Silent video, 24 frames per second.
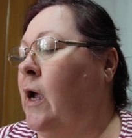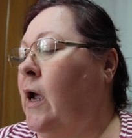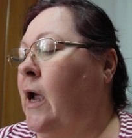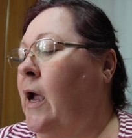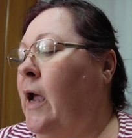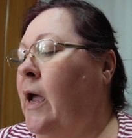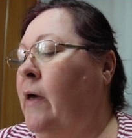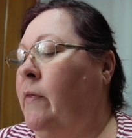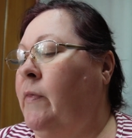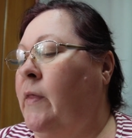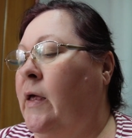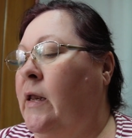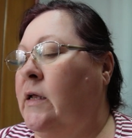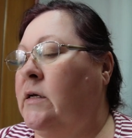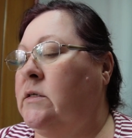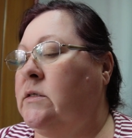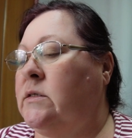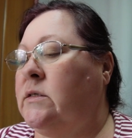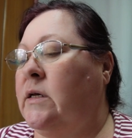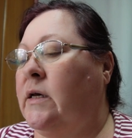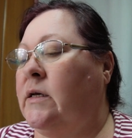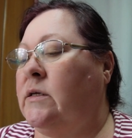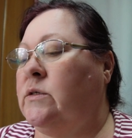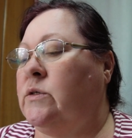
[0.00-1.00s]
And then it
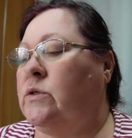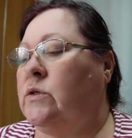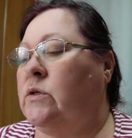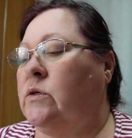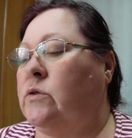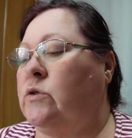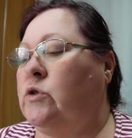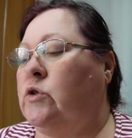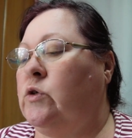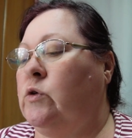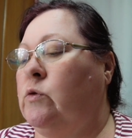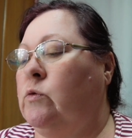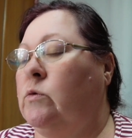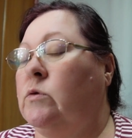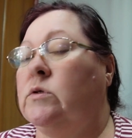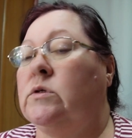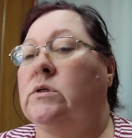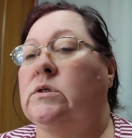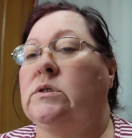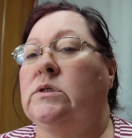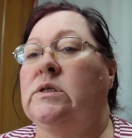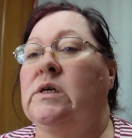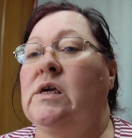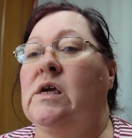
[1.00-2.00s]
says to
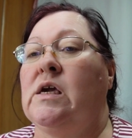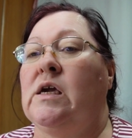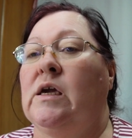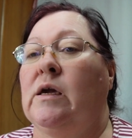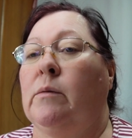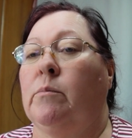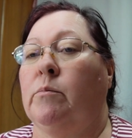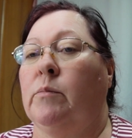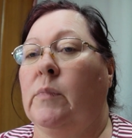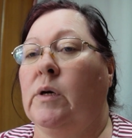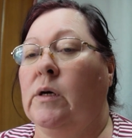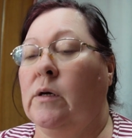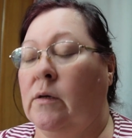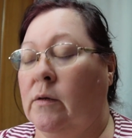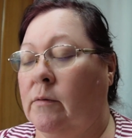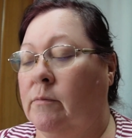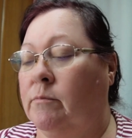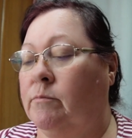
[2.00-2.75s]
seam